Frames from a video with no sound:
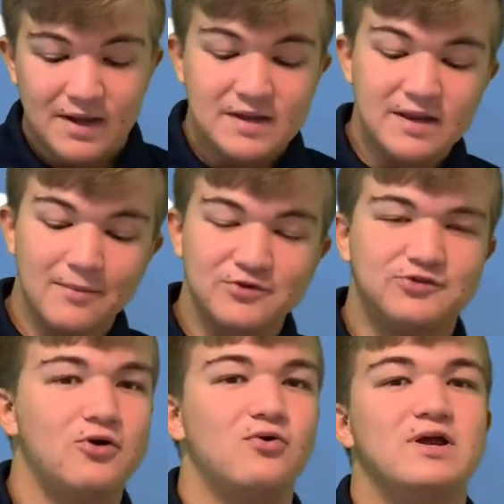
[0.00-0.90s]
Now,
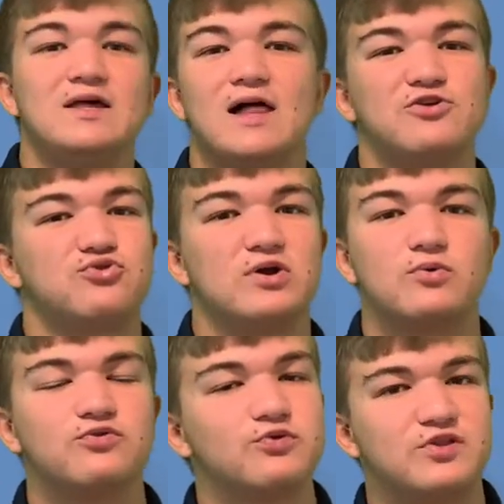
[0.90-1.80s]
Missouri, Eli
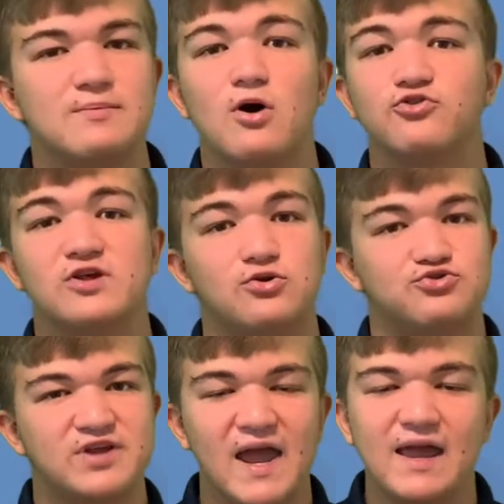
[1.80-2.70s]
Drinkwitz was the most
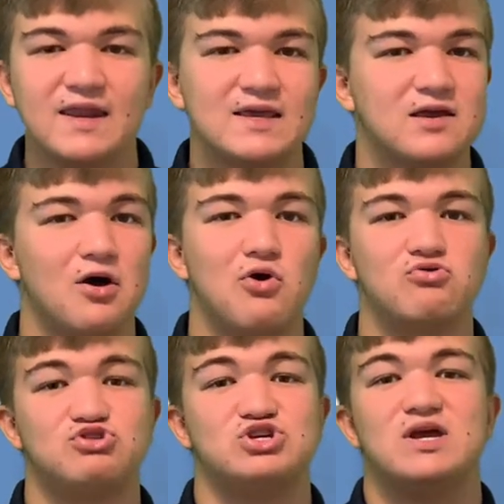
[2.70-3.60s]
entertaining
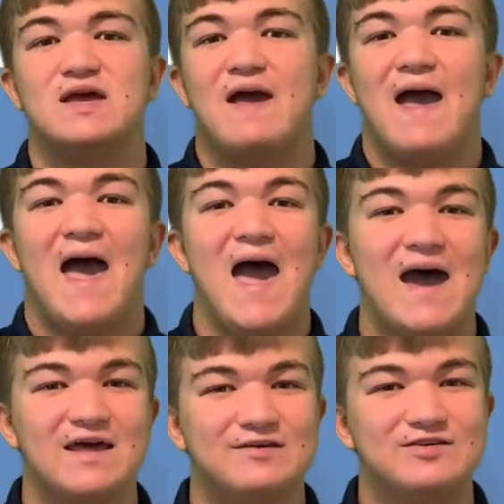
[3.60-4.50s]
coach
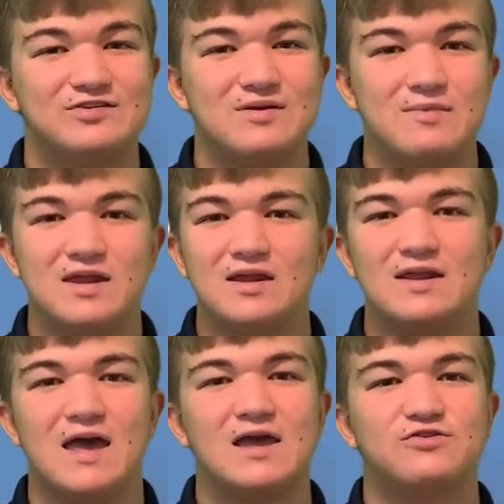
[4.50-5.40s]
at SEC Media
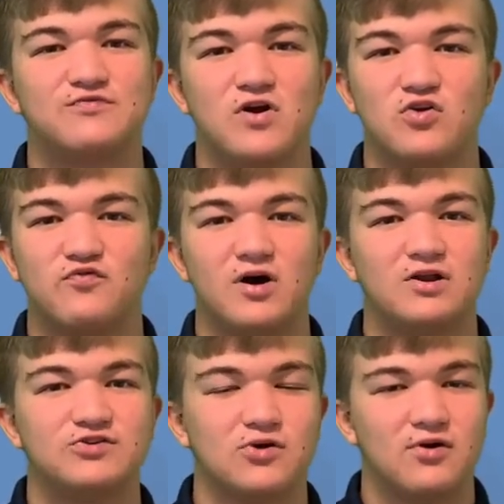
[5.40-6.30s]
Days. Very
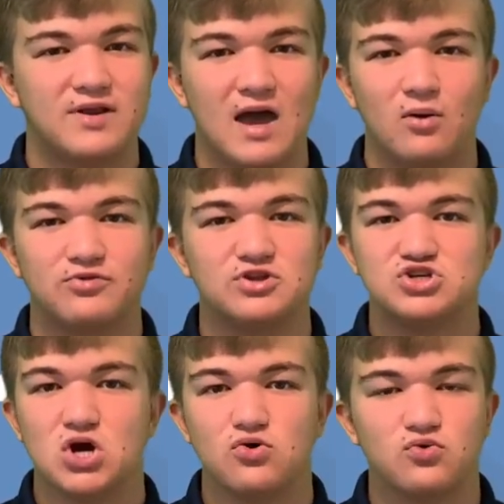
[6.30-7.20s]
funny. Started out with the
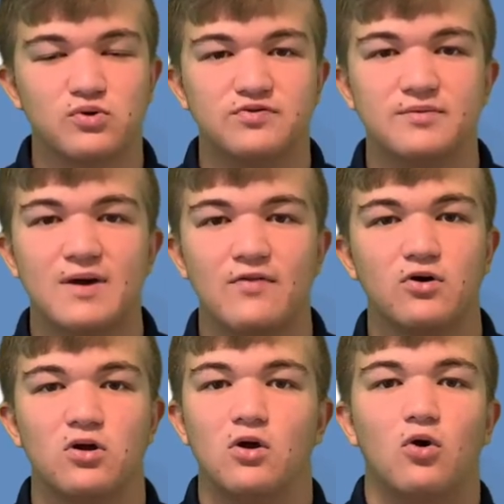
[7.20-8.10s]
joke about
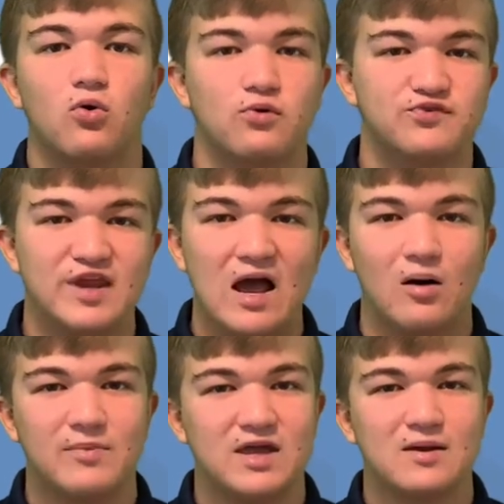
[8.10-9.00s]
the horns
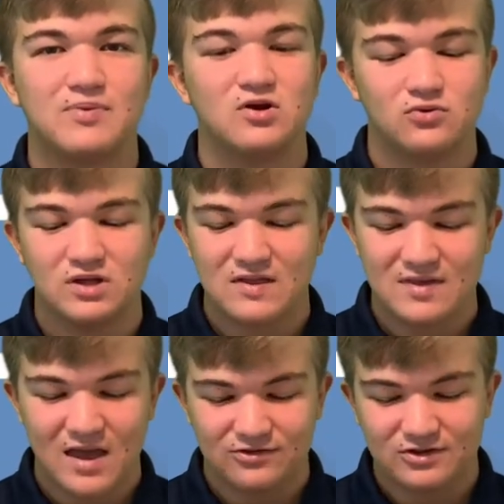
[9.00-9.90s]
down being a penalty in
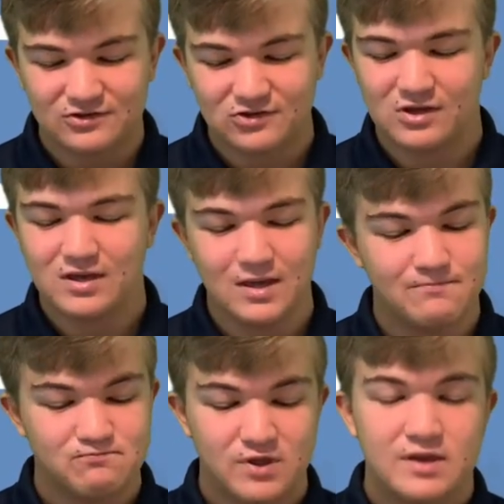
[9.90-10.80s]
the SEC.
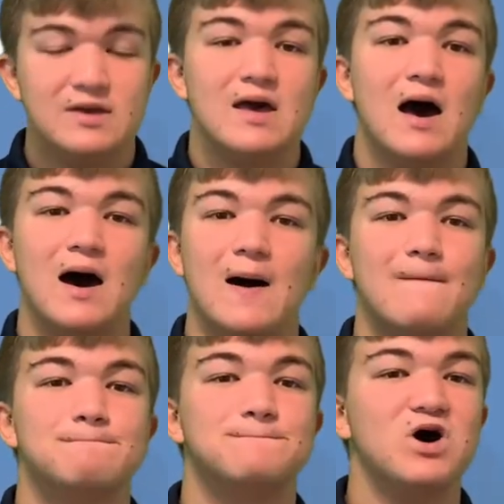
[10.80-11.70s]

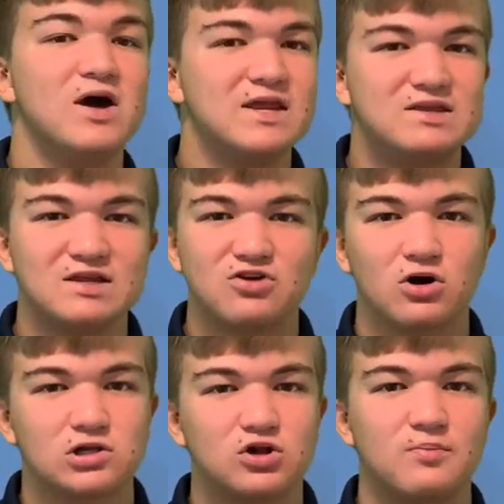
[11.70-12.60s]
But he did
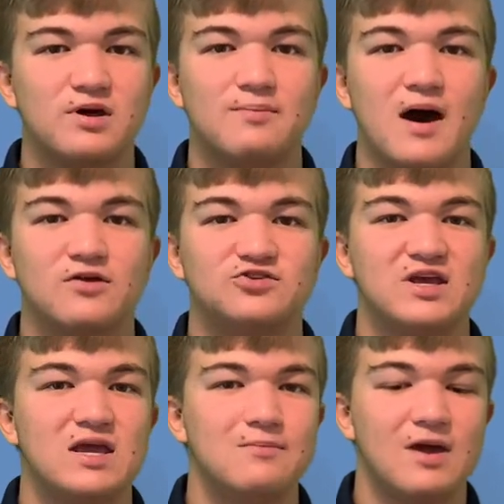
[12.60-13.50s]
talk a little bit about his
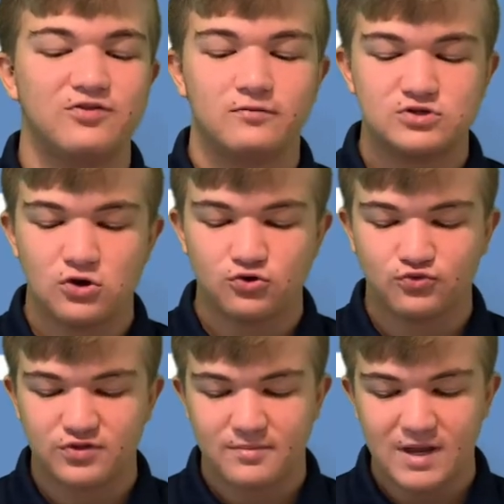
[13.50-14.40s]
team, made some jokes
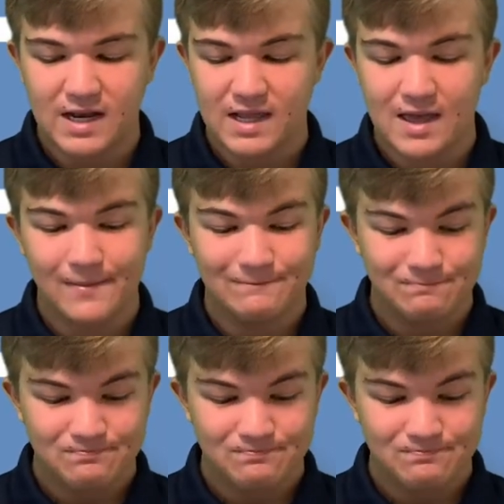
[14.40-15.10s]
with the media.